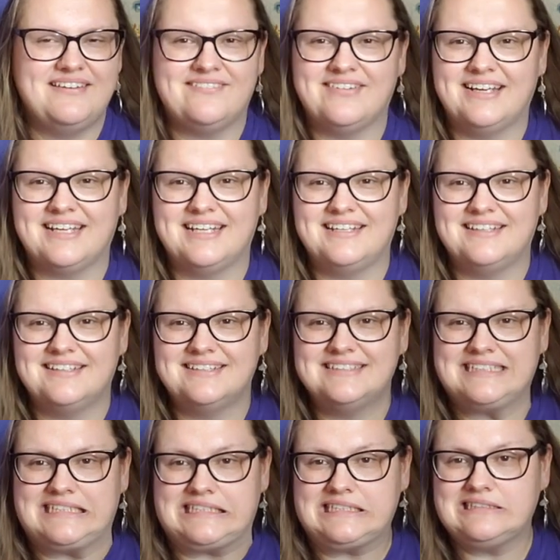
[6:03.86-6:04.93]
if I can,
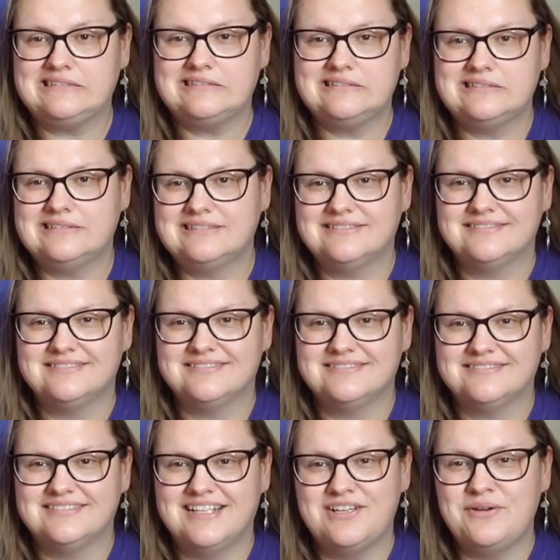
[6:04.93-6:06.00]
you know,
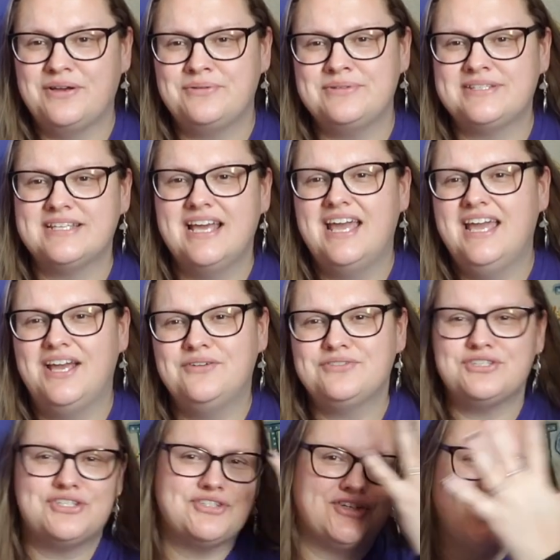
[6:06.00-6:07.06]
it was
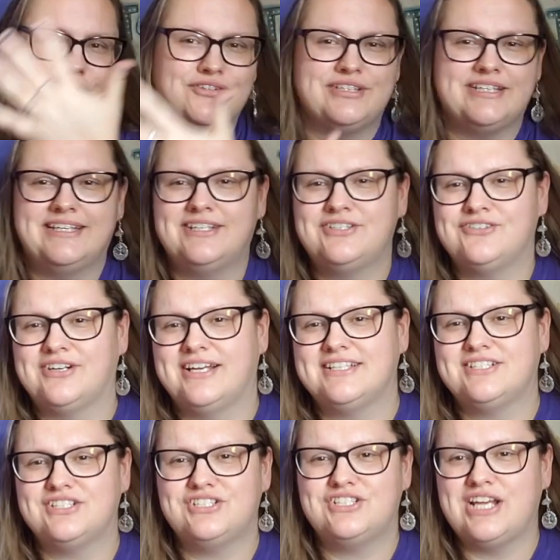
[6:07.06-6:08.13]
a struggle to get
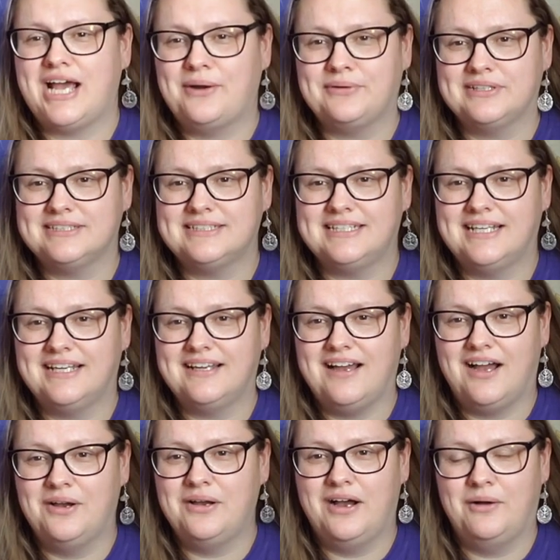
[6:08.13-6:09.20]
dressed and showered today.
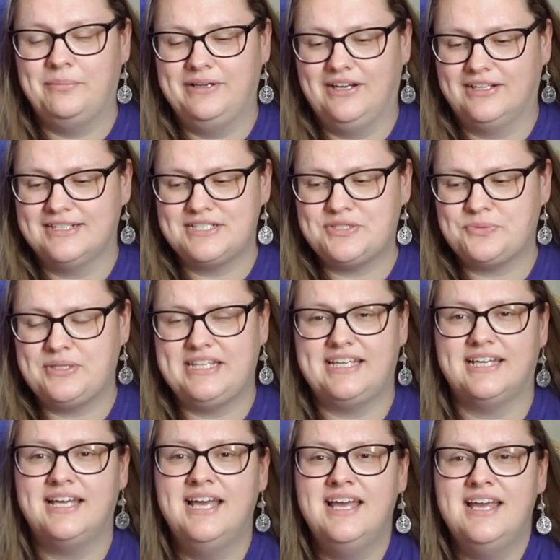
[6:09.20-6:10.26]
I'll be honest with you.
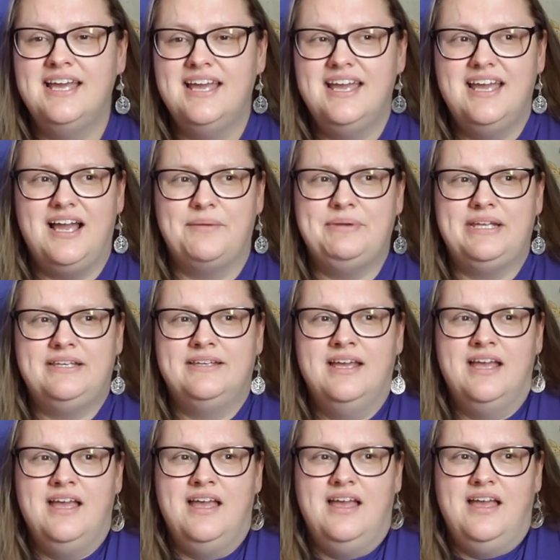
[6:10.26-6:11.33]
I mean,
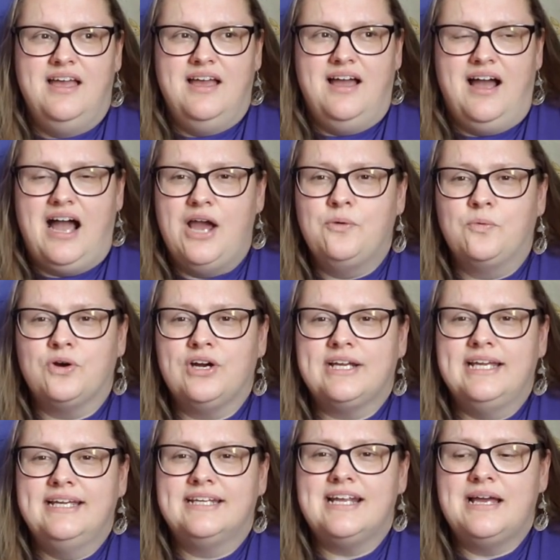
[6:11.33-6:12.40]
I work
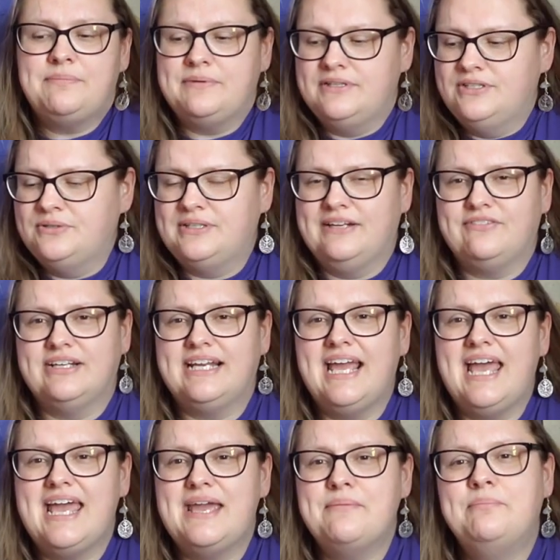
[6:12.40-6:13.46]
and get up and do it every
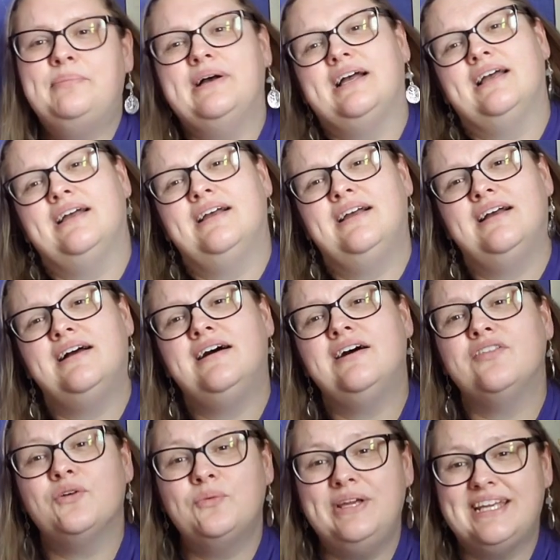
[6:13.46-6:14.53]
day, but on
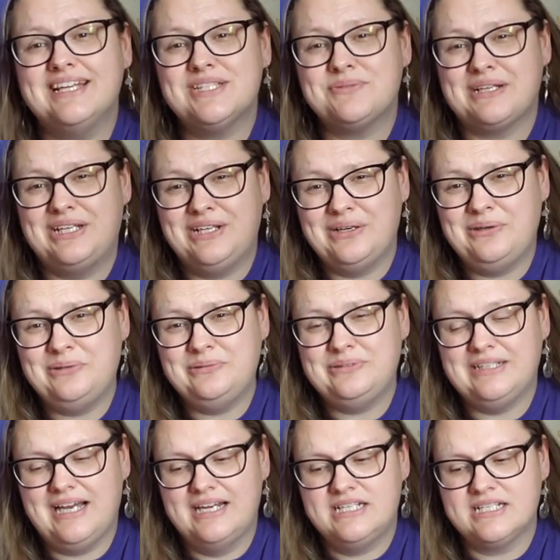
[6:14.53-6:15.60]
the weekends when I don't,
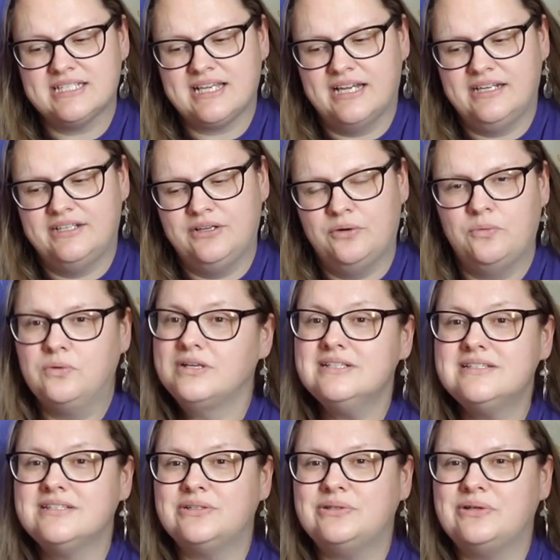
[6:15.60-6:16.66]
I just kind of don't
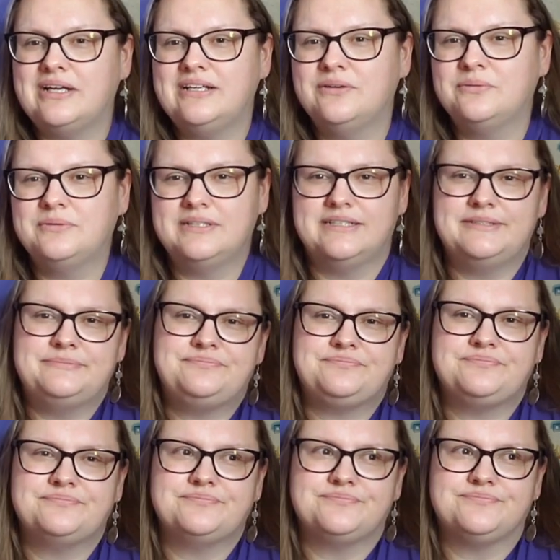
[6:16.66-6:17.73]
want to. I don't want to,
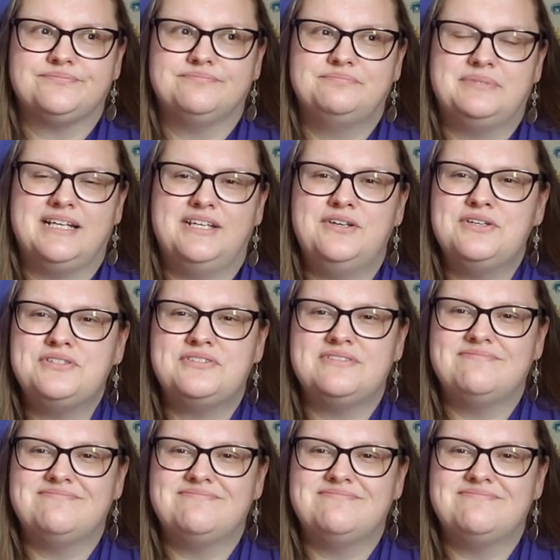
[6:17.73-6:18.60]
but I know